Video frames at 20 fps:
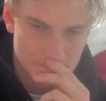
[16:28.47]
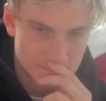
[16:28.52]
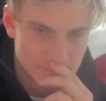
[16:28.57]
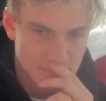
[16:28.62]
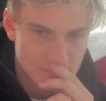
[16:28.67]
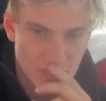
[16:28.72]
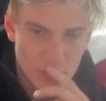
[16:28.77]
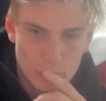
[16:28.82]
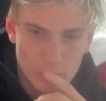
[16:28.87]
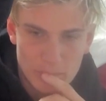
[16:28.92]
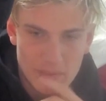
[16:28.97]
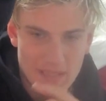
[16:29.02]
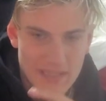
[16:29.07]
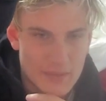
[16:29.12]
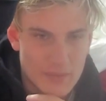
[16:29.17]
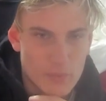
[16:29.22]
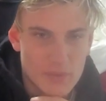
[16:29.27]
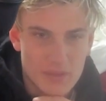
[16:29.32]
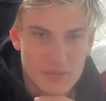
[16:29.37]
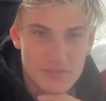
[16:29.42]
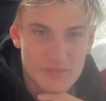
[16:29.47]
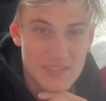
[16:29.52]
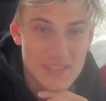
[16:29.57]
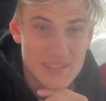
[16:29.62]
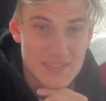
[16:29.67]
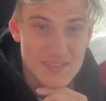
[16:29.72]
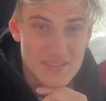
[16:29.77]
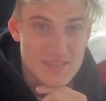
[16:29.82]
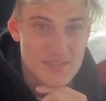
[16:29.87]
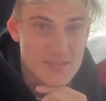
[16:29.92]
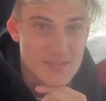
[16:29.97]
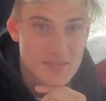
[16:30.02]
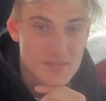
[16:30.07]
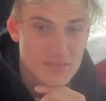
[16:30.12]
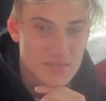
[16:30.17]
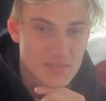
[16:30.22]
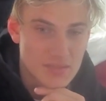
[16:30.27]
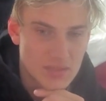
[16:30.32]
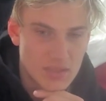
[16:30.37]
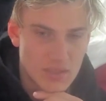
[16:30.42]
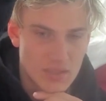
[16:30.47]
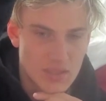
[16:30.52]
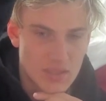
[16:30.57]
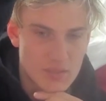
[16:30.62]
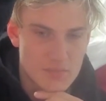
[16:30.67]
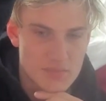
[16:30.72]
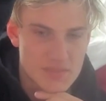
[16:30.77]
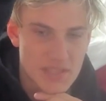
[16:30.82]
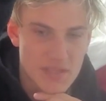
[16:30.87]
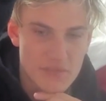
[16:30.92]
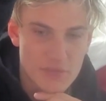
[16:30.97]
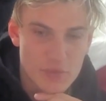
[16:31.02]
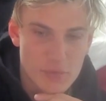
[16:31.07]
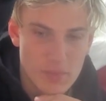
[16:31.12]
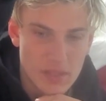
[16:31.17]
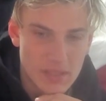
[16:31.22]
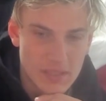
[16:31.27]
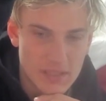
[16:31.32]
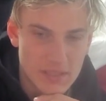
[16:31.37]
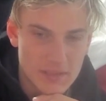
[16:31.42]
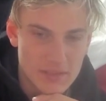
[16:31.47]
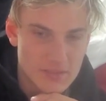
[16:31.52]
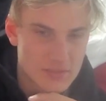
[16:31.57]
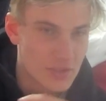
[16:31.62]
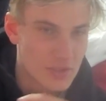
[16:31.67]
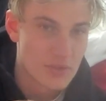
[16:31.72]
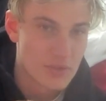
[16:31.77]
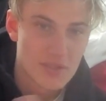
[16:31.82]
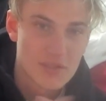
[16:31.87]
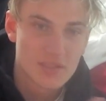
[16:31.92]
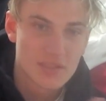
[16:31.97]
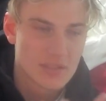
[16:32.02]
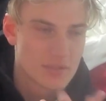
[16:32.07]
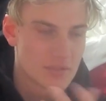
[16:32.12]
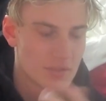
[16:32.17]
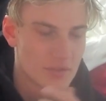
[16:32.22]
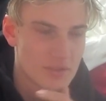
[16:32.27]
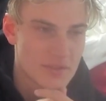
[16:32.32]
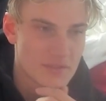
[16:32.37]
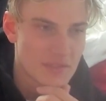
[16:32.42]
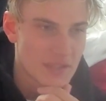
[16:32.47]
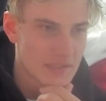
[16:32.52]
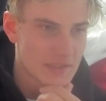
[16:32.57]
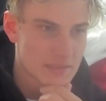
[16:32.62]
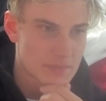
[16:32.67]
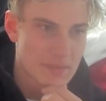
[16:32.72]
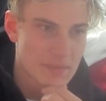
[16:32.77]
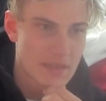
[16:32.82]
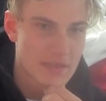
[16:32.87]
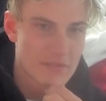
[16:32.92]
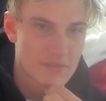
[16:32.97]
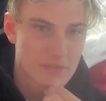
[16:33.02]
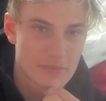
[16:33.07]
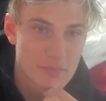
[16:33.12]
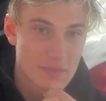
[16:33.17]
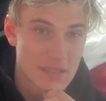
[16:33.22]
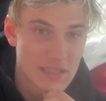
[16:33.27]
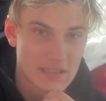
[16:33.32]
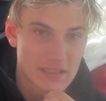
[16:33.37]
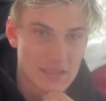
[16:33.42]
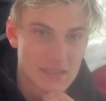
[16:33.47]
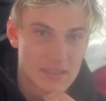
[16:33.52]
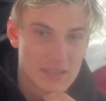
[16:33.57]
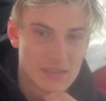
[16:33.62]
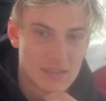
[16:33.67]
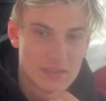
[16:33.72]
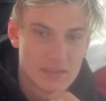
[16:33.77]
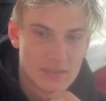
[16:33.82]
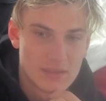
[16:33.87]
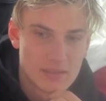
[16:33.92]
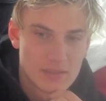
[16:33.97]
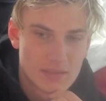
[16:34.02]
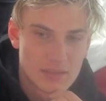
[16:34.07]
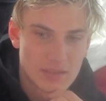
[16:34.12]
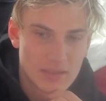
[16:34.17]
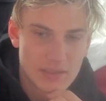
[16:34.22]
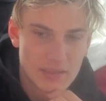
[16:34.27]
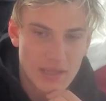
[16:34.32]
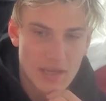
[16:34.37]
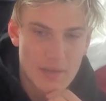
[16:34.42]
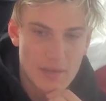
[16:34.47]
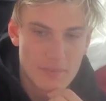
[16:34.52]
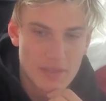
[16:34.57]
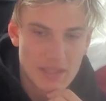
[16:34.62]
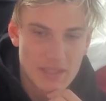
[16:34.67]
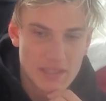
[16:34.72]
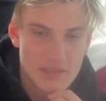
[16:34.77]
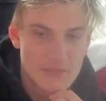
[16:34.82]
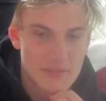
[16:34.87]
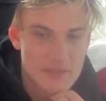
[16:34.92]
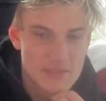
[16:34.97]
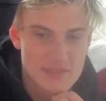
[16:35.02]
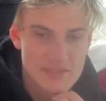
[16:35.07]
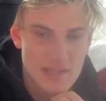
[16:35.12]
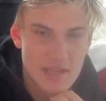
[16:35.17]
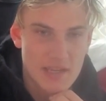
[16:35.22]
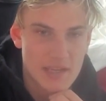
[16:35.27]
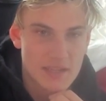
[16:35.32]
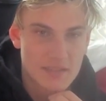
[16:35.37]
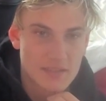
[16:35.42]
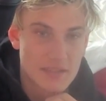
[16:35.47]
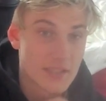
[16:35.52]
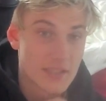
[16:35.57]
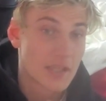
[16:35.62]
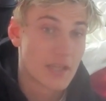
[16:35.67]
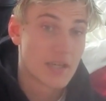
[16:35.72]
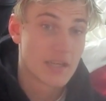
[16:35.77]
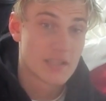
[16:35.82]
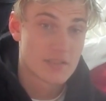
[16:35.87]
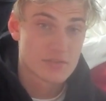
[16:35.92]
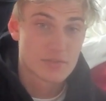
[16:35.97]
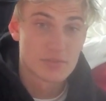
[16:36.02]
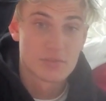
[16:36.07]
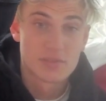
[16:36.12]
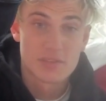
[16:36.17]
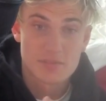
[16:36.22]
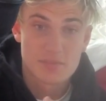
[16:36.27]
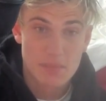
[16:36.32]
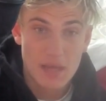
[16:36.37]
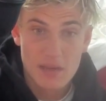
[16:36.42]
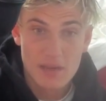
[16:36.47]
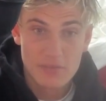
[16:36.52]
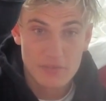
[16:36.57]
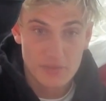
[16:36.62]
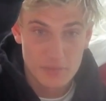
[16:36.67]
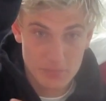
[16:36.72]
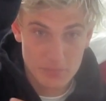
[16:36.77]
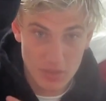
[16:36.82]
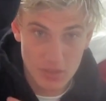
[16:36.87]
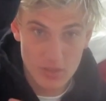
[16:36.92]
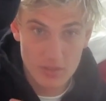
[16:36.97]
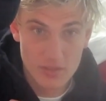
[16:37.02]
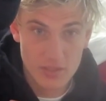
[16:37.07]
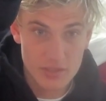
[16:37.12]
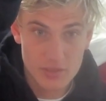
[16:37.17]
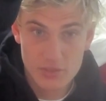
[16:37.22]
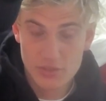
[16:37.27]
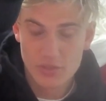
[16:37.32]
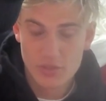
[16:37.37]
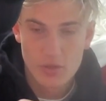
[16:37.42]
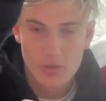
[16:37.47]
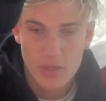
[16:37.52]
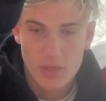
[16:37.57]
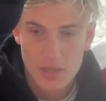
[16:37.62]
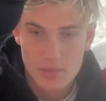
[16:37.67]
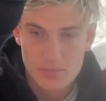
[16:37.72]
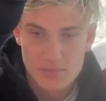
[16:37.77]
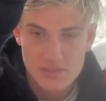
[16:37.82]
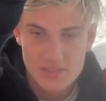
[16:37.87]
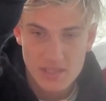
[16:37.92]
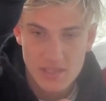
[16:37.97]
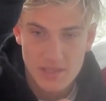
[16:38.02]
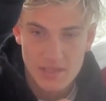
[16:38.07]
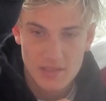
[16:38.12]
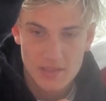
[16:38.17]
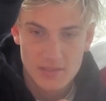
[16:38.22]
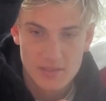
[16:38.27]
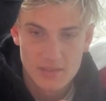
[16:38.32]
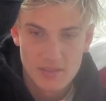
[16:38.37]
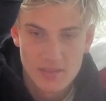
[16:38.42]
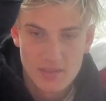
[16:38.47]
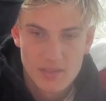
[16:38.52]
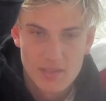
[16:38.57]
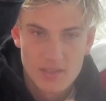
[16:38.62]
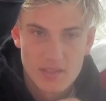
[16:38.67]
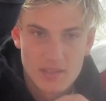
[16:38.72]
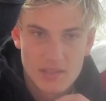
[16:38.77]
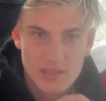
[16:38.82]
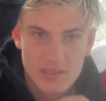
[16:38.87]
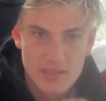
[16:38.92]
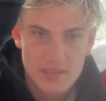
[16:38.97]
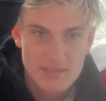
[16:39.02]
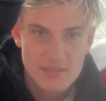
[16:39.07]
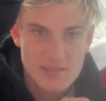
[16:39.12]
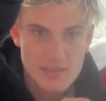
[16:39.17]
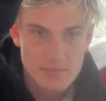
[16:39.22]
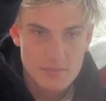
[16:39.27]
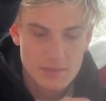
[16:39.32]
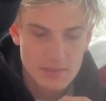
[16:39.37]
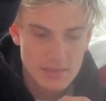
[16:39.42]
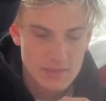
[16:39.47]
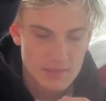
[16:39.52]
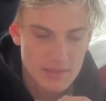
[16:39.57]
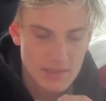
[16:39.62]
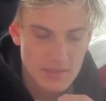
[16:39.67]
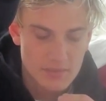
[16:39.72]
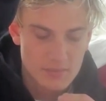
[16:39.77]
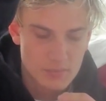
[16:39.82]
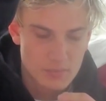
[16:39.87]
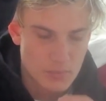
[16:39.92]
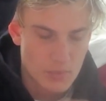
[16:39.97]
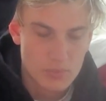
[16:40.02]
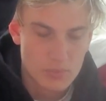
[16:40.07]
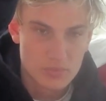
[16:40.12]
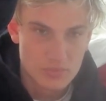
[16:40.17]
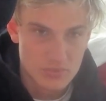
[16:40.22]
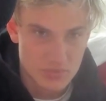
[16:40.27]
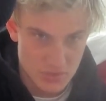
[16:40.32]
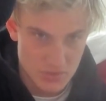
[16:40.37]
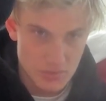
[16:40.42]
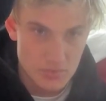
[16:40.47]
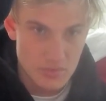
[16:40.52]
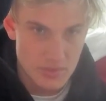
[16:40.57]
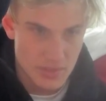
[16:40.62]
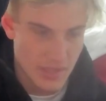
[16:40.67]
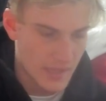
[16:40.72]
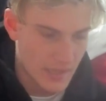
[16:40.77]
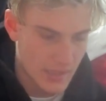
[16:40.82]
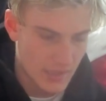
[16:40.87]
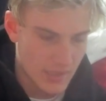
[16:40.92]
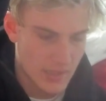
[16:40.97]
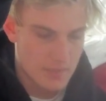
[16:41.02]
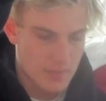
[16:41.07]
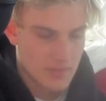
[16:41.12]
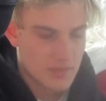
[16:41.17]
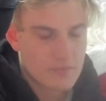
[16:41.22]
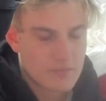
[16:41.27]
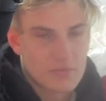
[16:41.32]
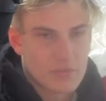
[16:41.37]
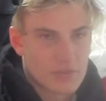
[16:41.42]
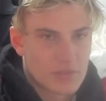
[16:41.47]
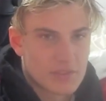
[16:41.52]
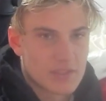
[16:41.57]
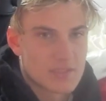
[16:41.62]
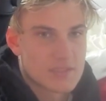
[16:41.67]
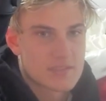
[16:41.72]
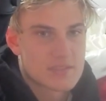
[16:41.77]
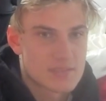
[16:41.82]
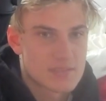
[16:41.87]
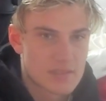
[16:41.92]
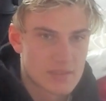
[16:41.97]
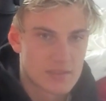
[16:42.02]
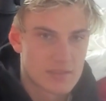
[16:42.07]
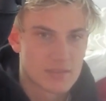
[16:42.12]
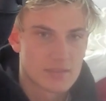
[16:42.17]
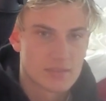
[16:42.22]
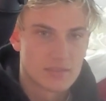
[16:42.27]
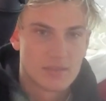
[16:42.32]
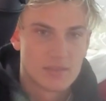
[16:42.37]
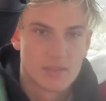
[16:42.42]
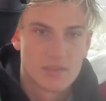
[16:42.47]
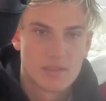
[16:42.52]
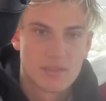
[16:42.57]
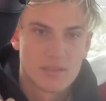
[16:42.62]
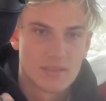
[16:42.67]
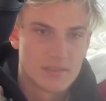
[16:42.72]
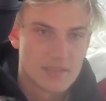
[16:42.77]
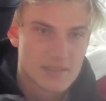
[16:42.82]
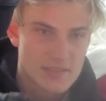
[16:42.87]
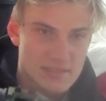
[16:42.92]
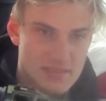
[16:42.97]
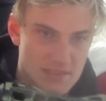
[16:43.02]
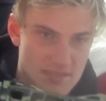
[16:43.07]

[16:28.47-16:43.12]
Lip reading: don't buy one of these. Save your money. You don't even have to buy from me. Like I'm not even saying like screw this, buy from Carnage. No, I'm saying get something that won't do that. I mean, for this to